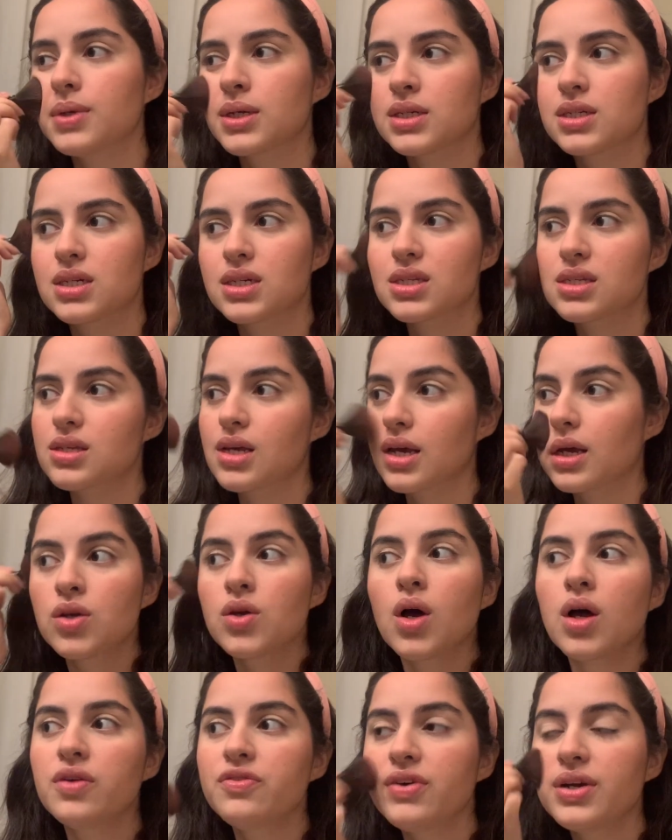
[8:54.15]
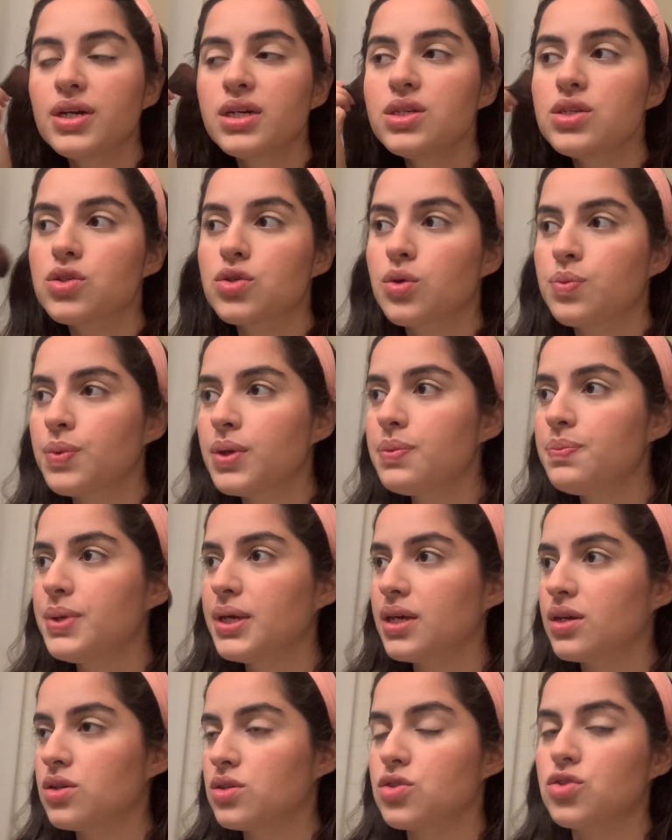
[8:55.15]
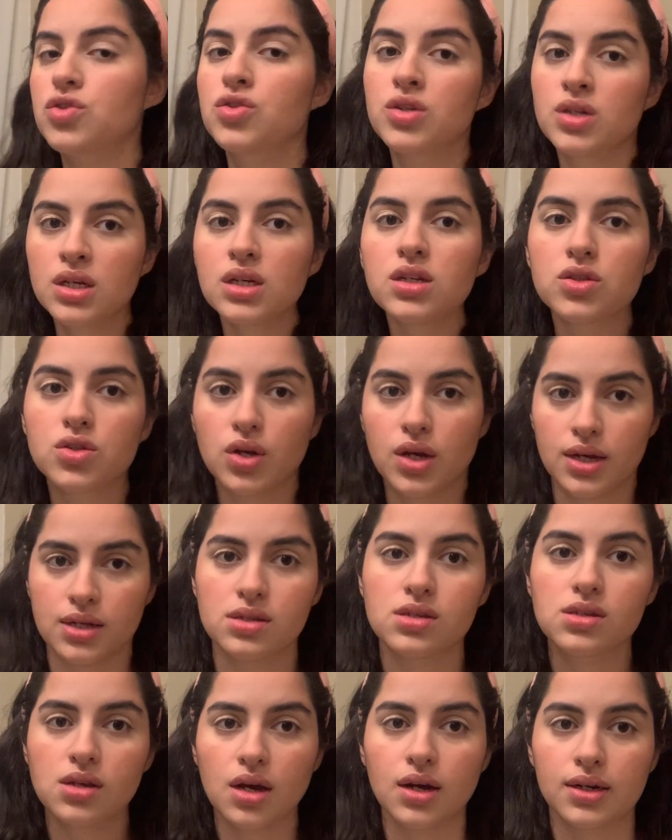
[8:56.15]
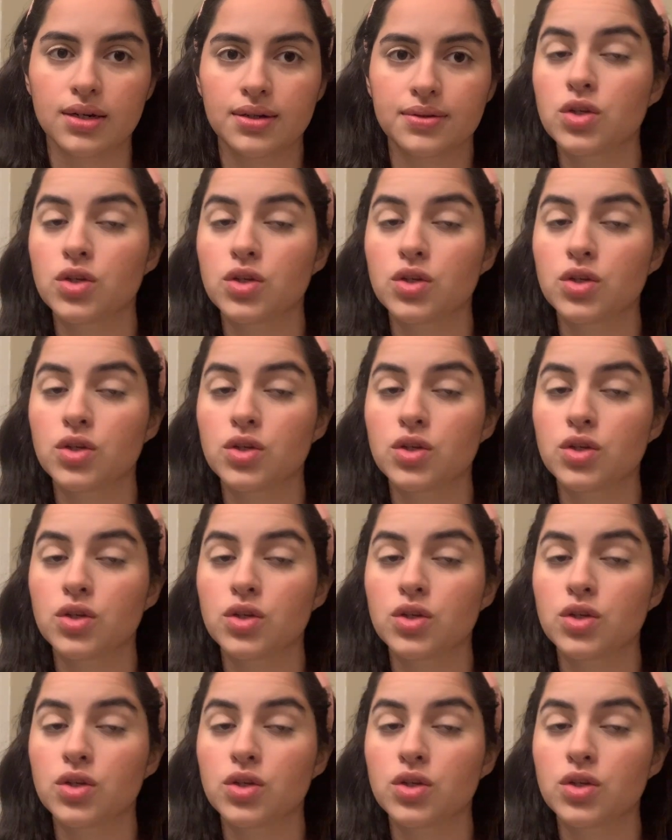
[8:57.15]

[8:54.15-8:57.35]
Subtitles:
and she's like, you're all very stupid because you need to get sun.